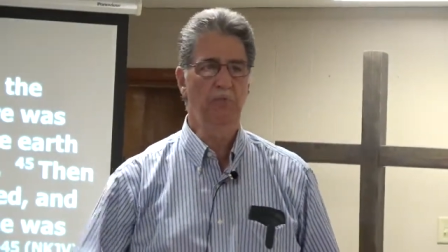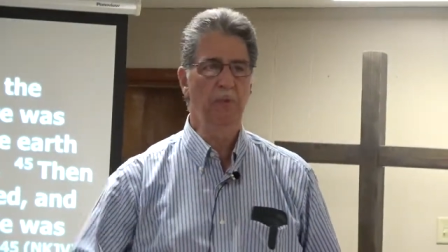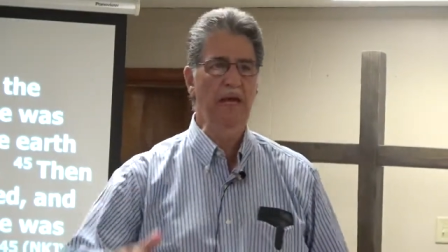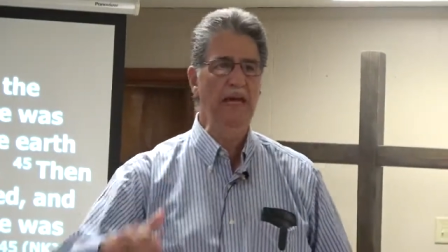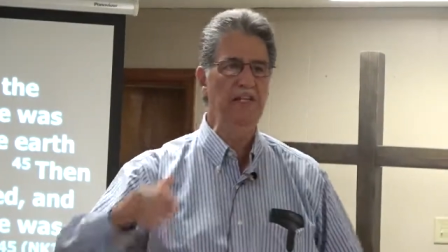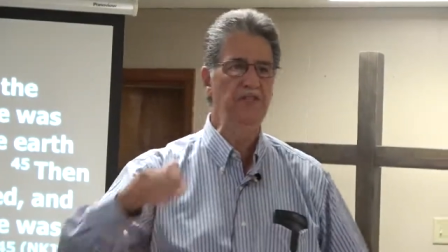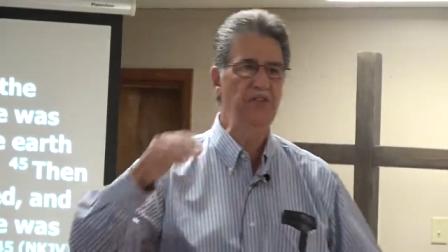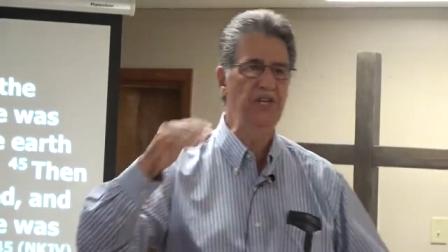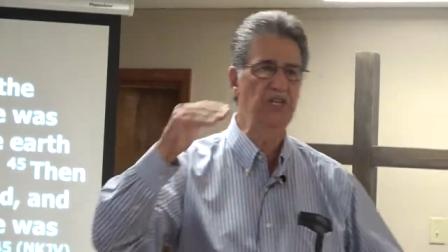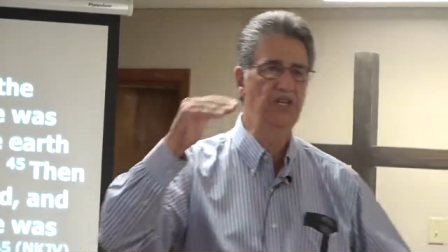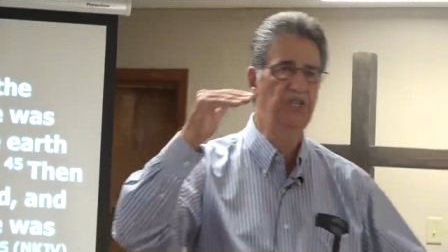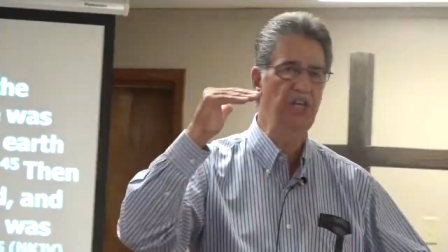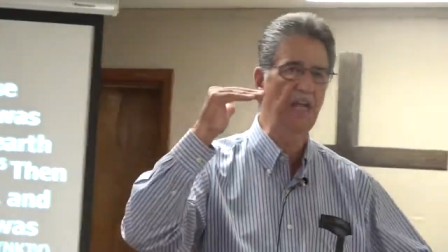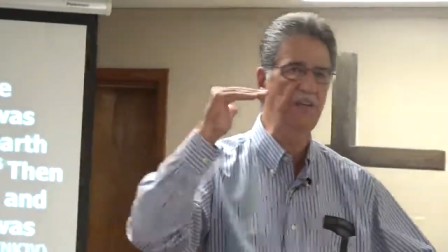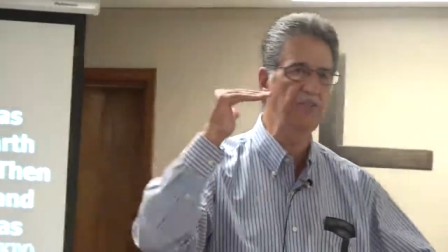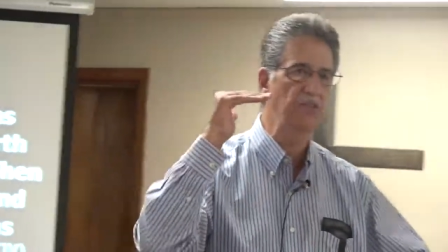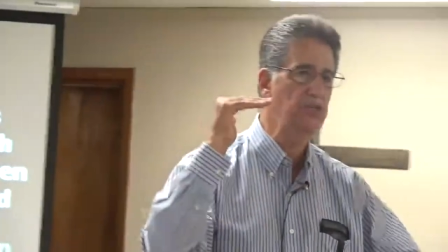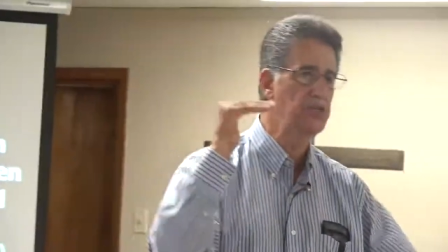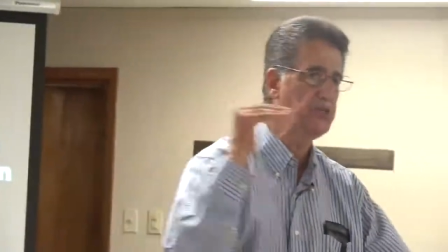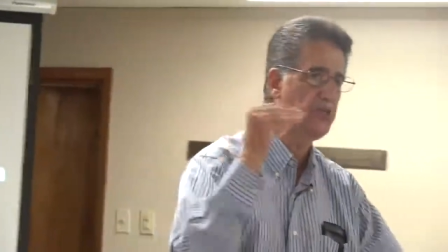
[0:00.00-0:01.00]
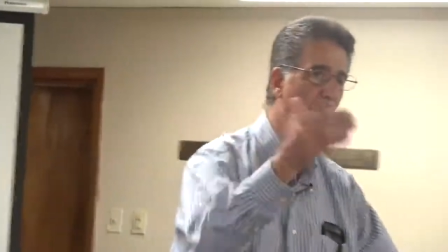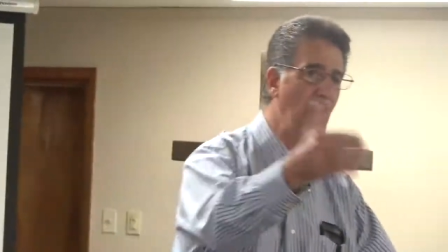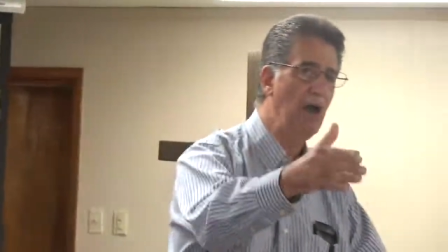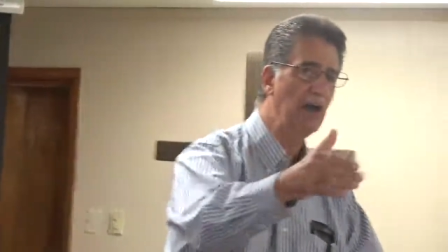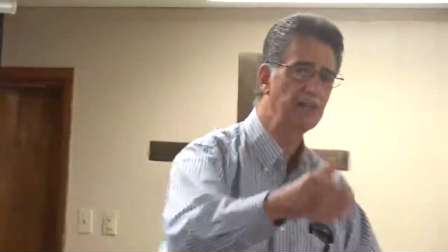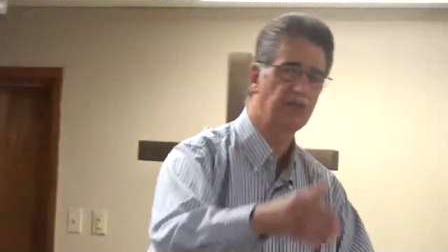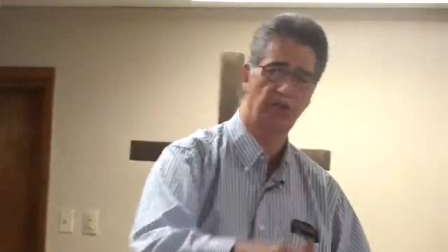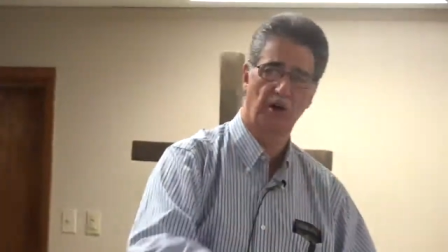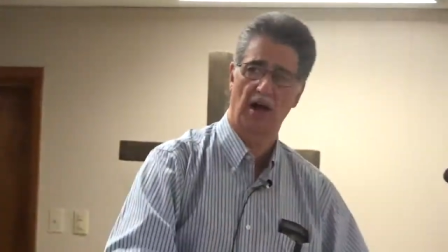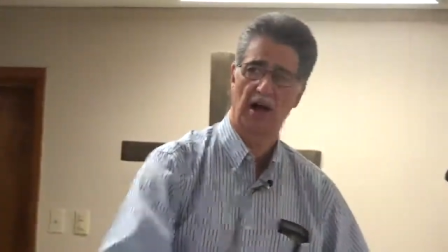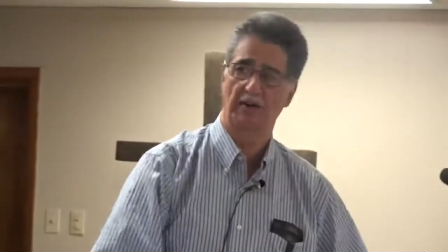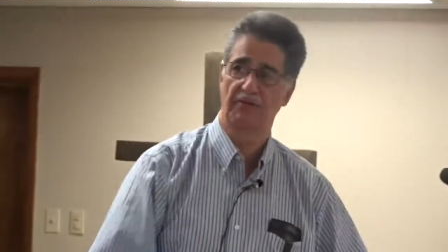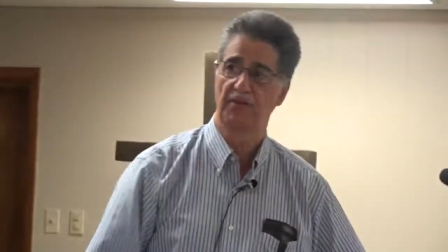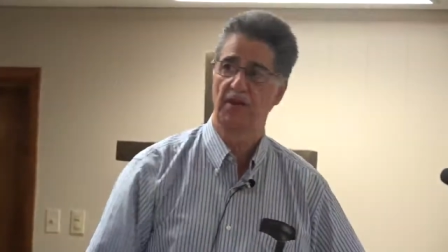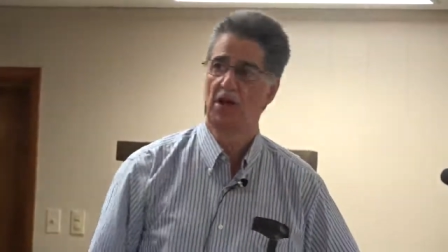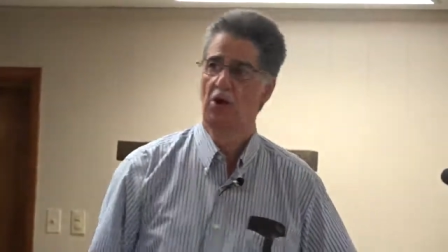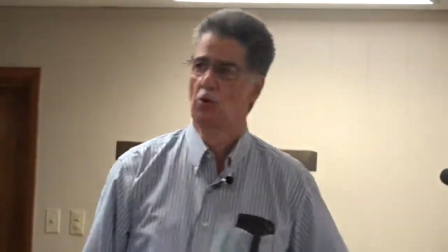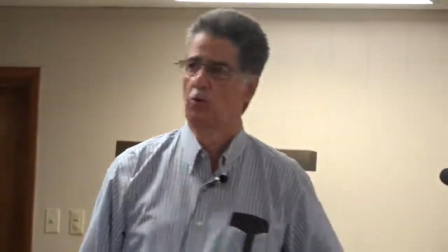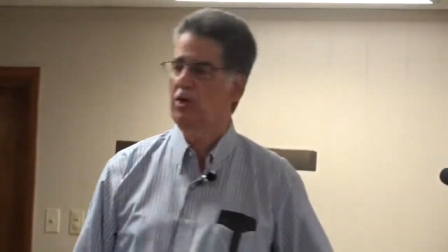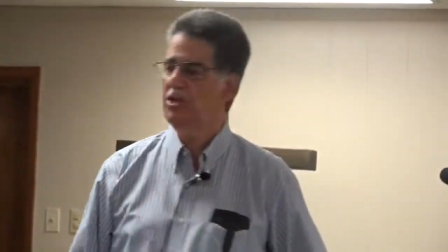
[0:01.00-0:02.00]
means he shut the stars off,
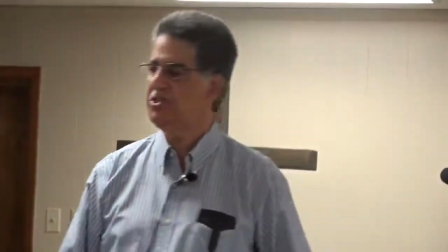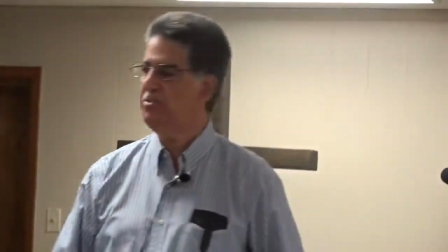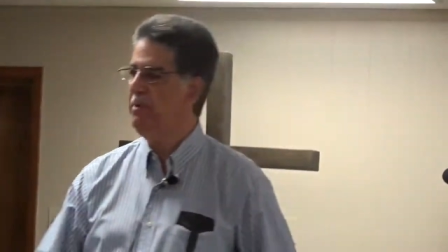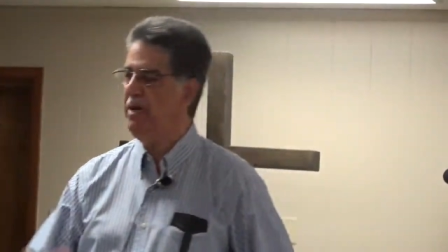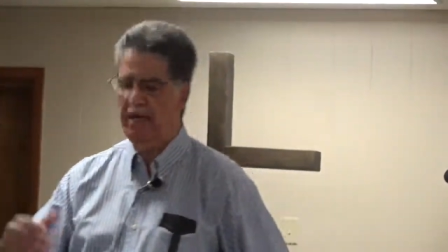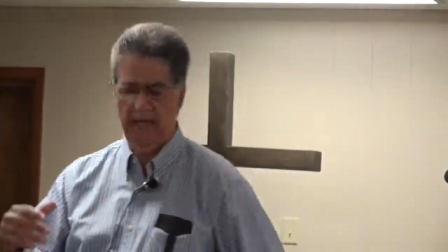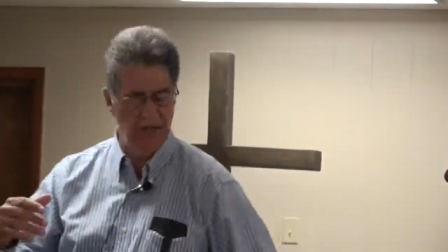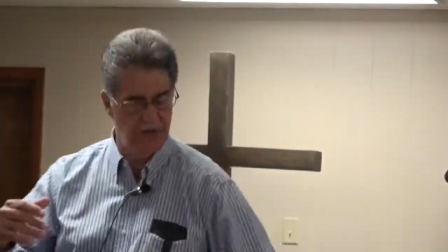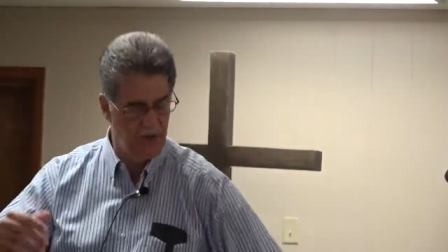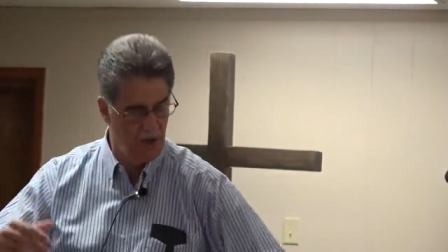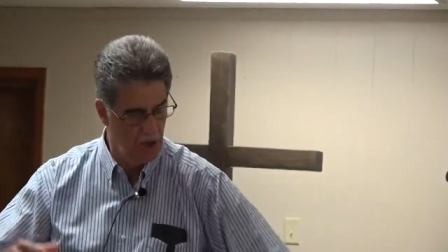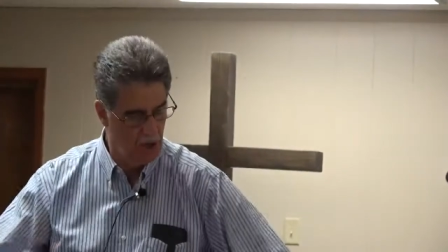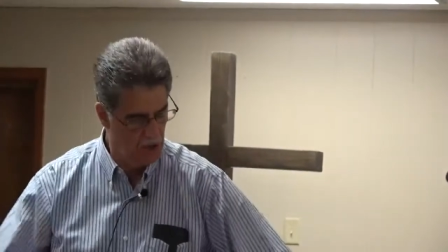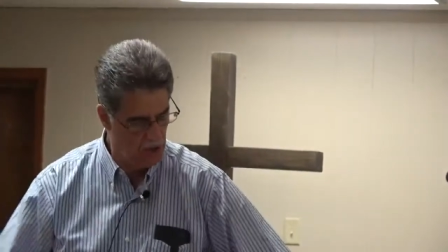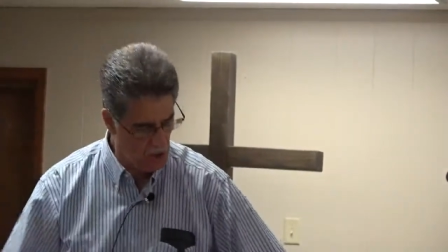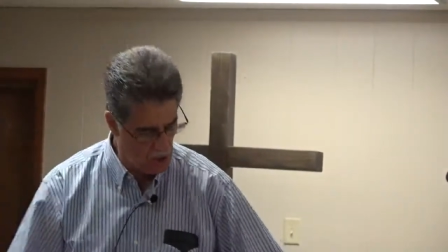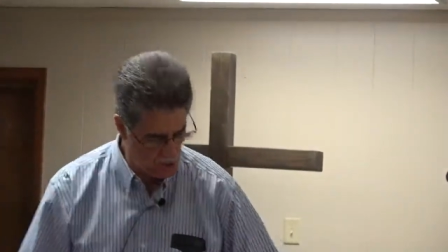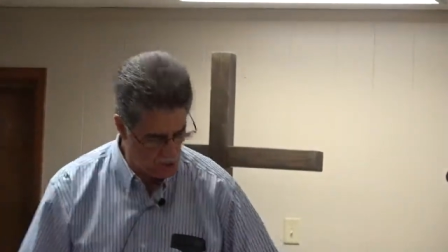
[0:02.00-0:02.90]
which means you